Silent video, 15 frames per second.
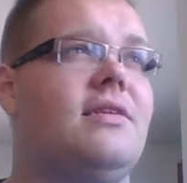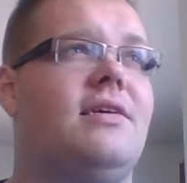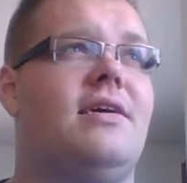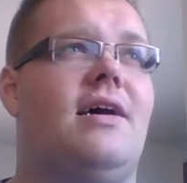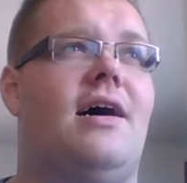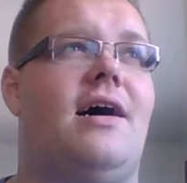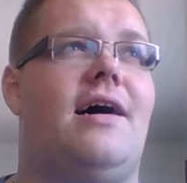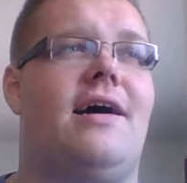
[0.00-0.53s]

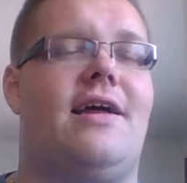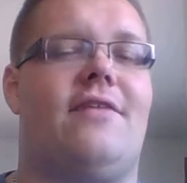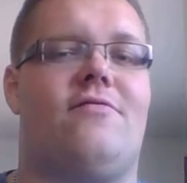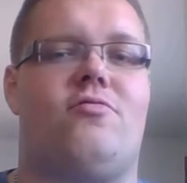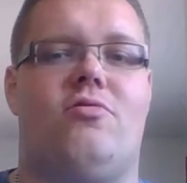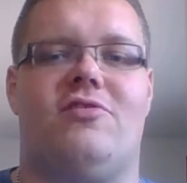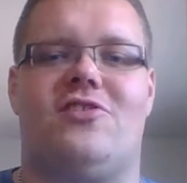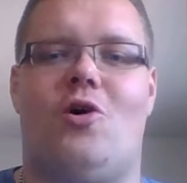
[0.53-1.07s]
And of
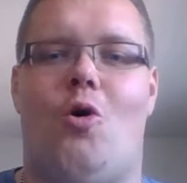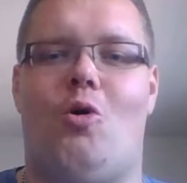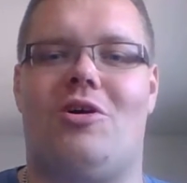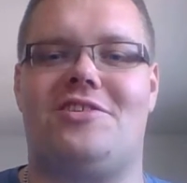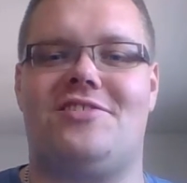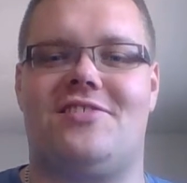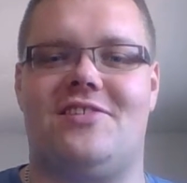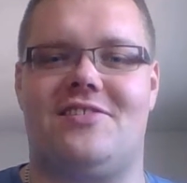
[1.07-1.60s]
course
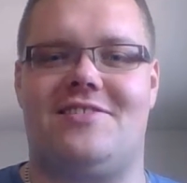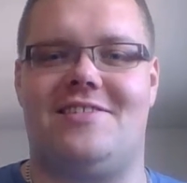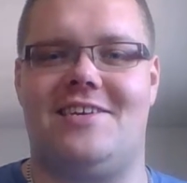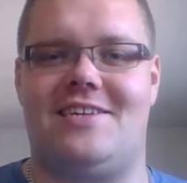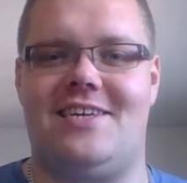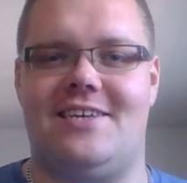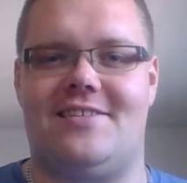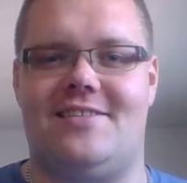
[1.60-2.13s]
horse
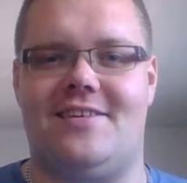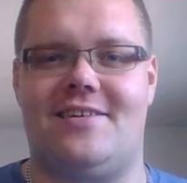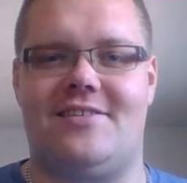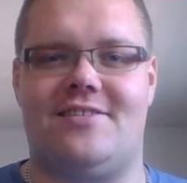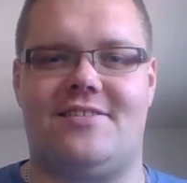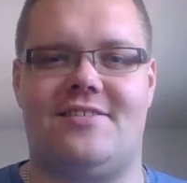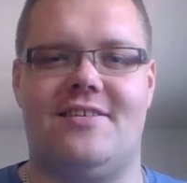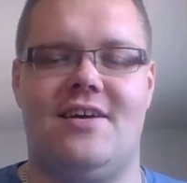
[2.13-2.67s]

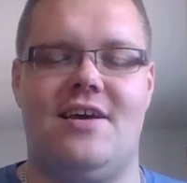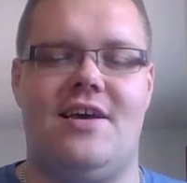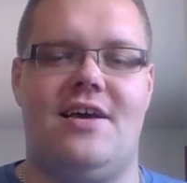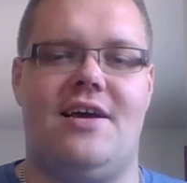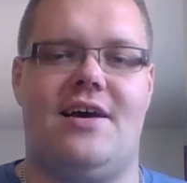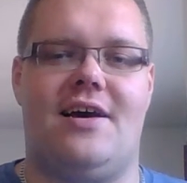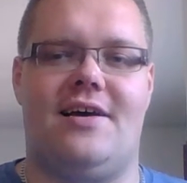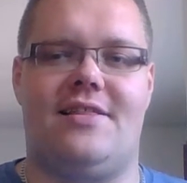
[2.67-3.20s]
statistics.
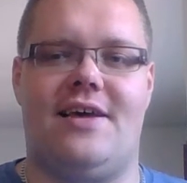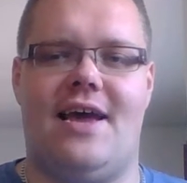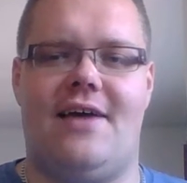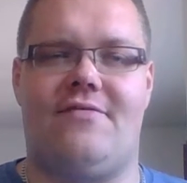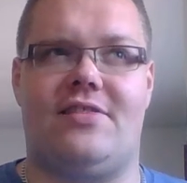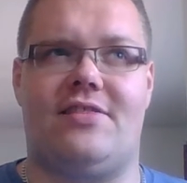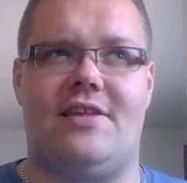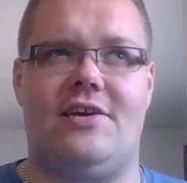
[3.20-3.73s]
They
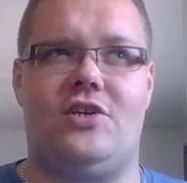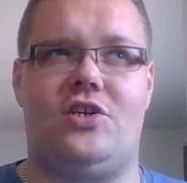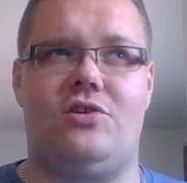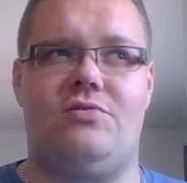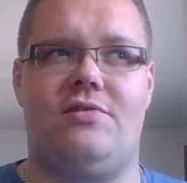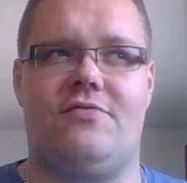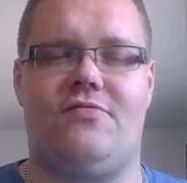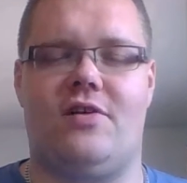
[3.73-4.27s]
have, I think, 2
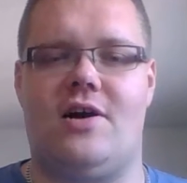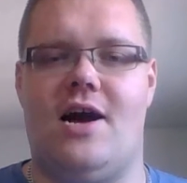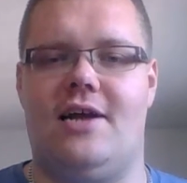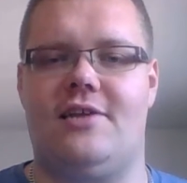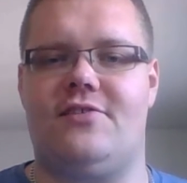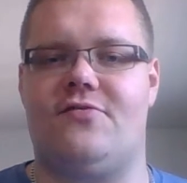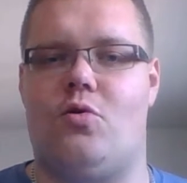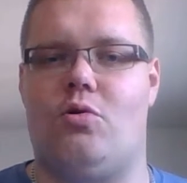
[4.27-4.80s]
different
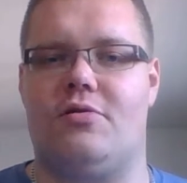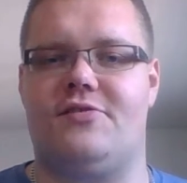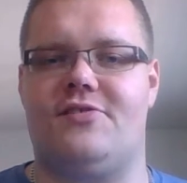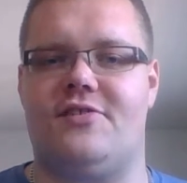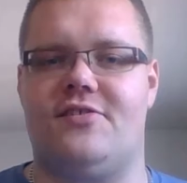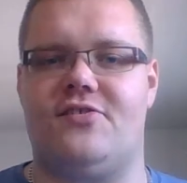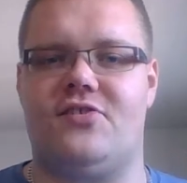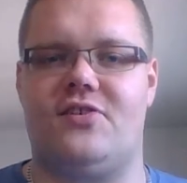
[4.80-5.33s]
kinds of
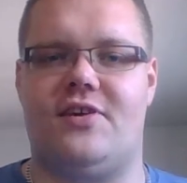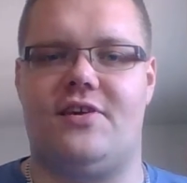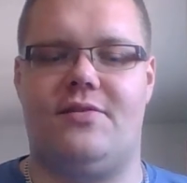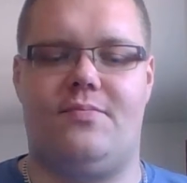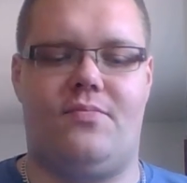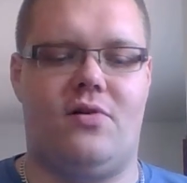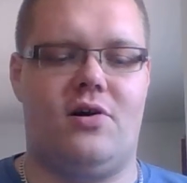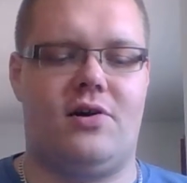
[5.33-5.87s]
horses in the
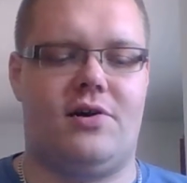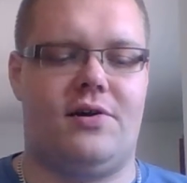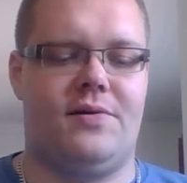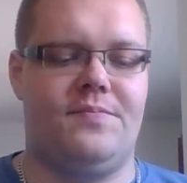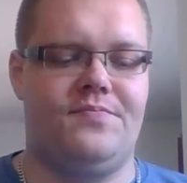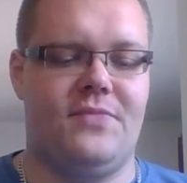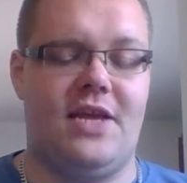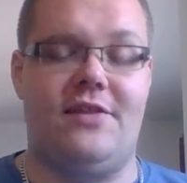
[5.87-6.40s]
book.
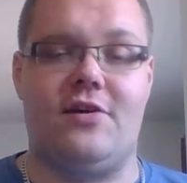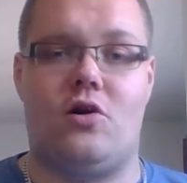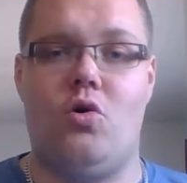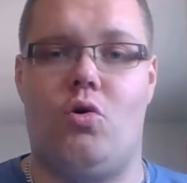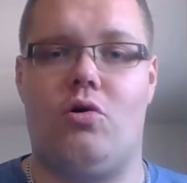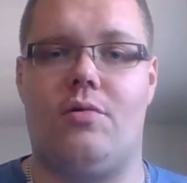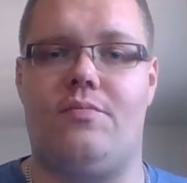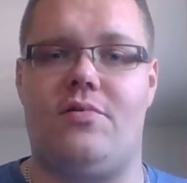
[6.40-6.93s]
In the
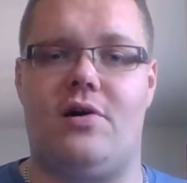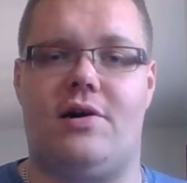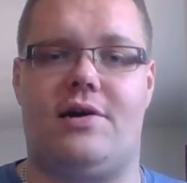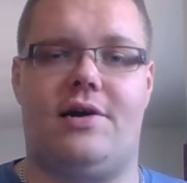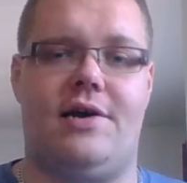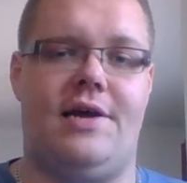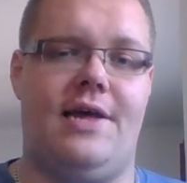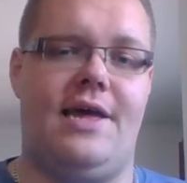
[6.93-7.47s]
core book.
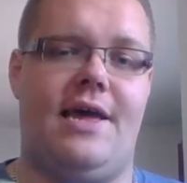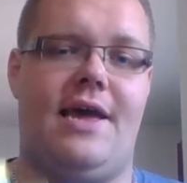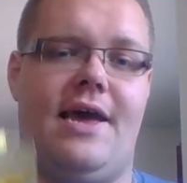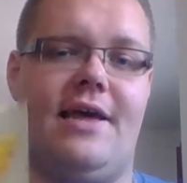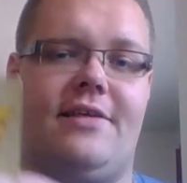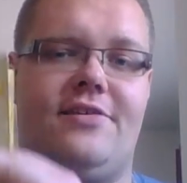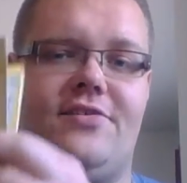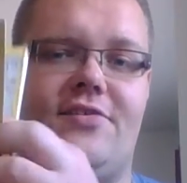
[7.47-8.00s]

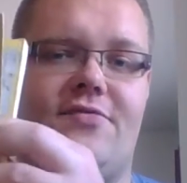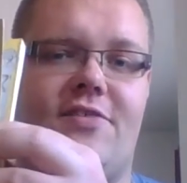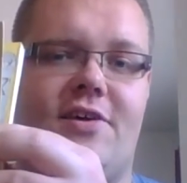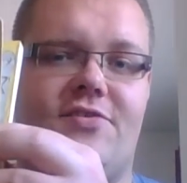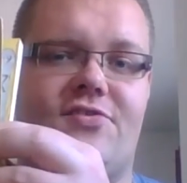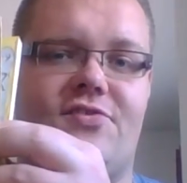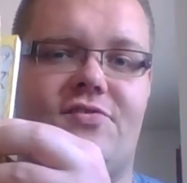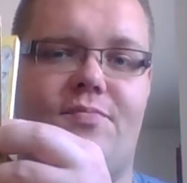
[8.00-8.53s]
This is a
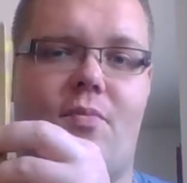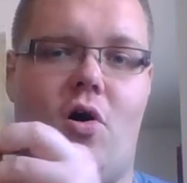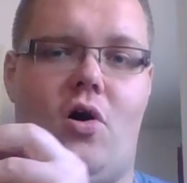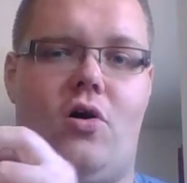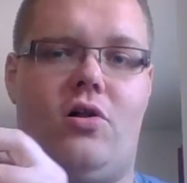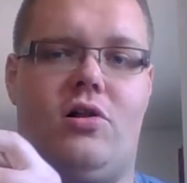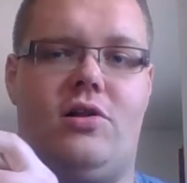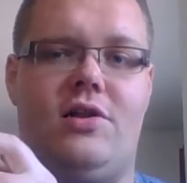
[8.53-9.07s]

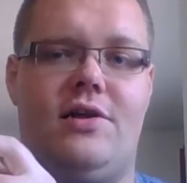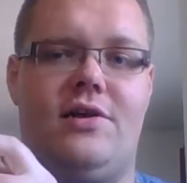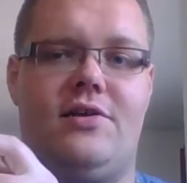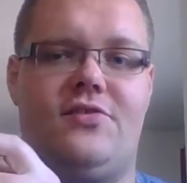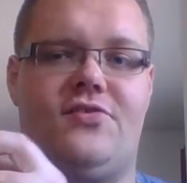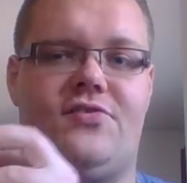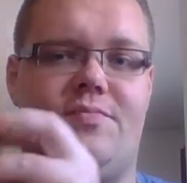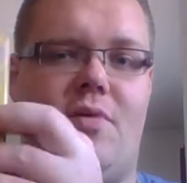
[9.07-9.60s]
small
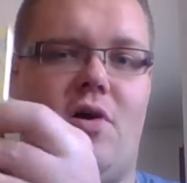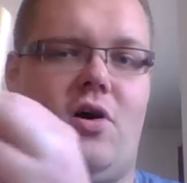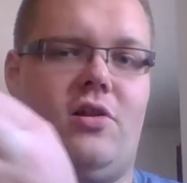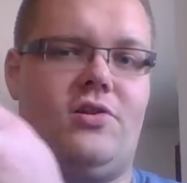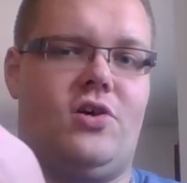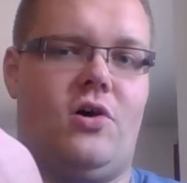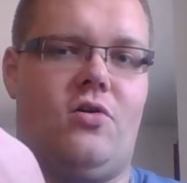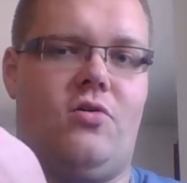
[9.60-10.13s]

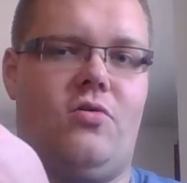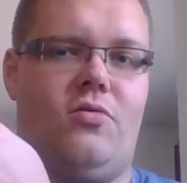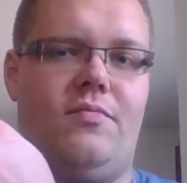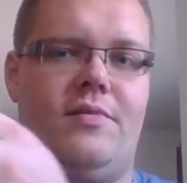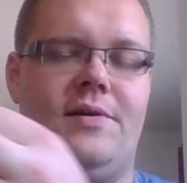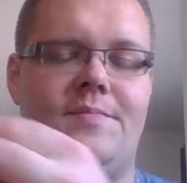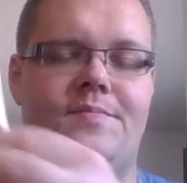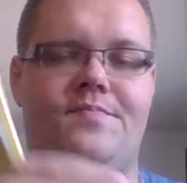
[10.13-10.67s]
tome,
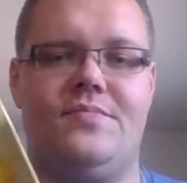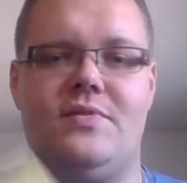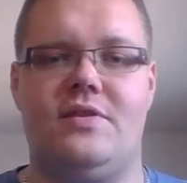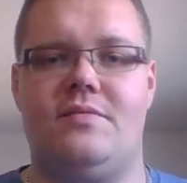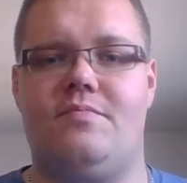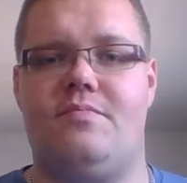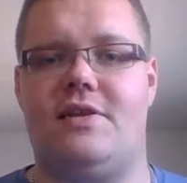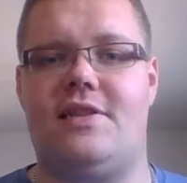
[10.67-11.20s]

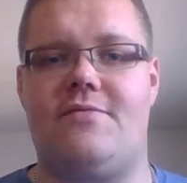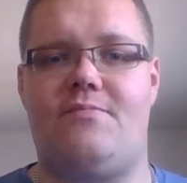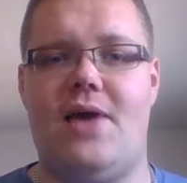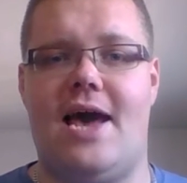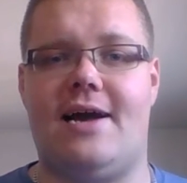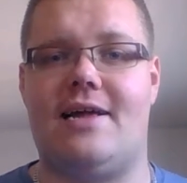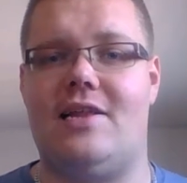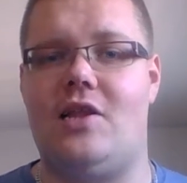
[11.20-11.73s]
but they
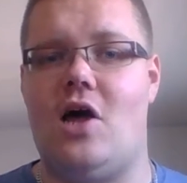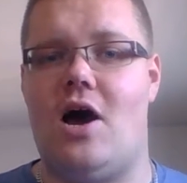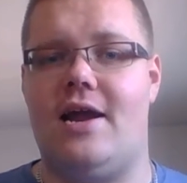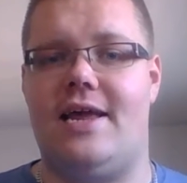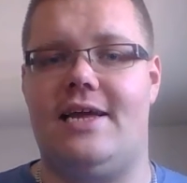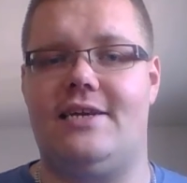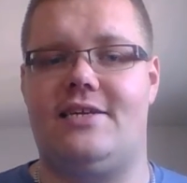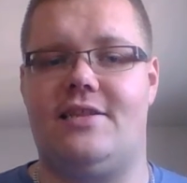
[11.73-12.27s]
pack a
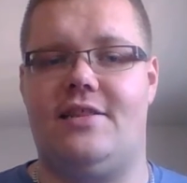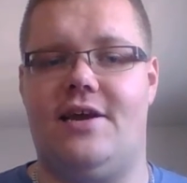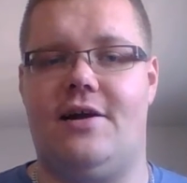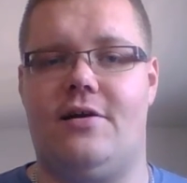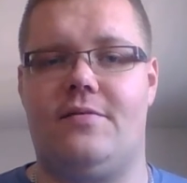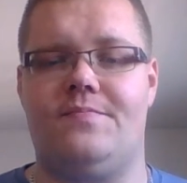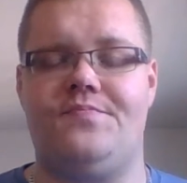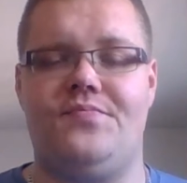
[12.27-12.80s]
lot into
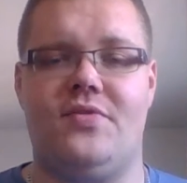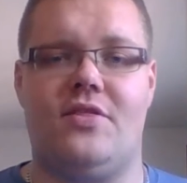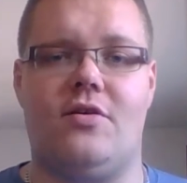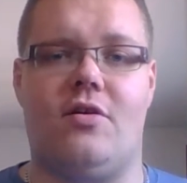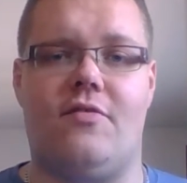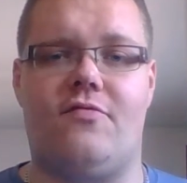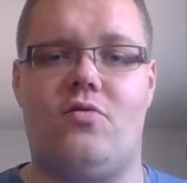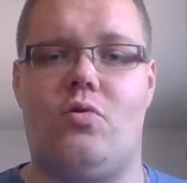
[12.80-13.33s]
there. There
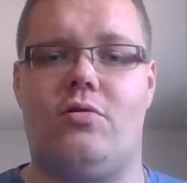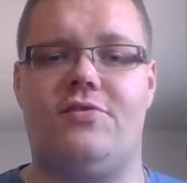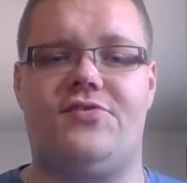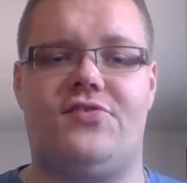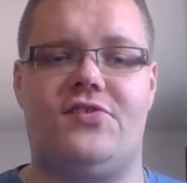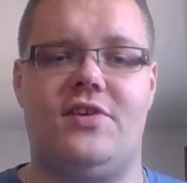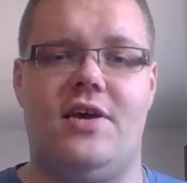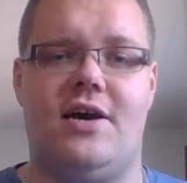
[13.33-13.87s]
are, of
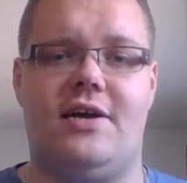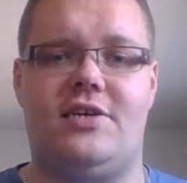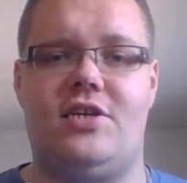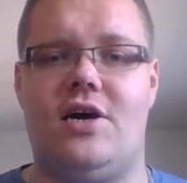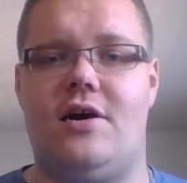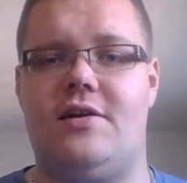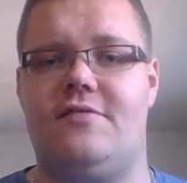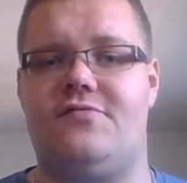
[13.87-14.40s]
course, a
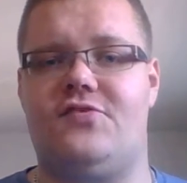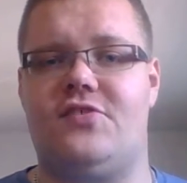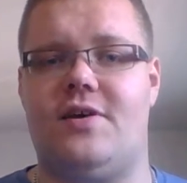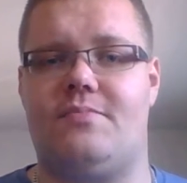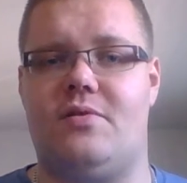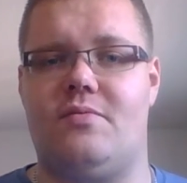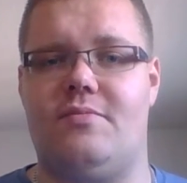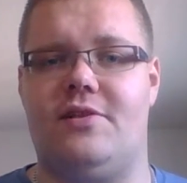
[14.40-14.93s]
ton of
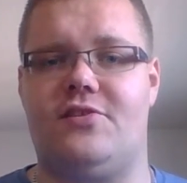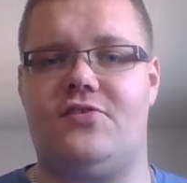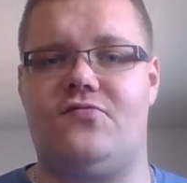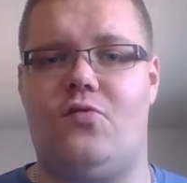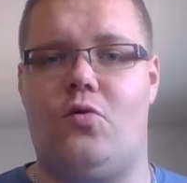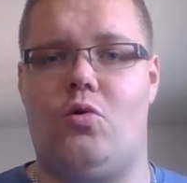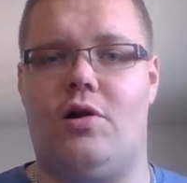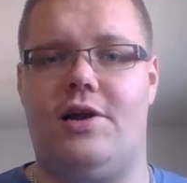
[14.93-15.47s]
supplements
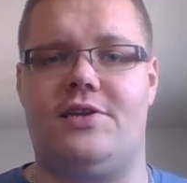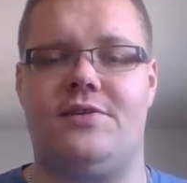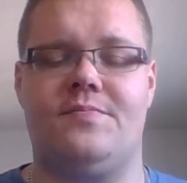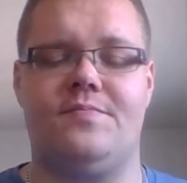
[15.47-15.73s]
for it.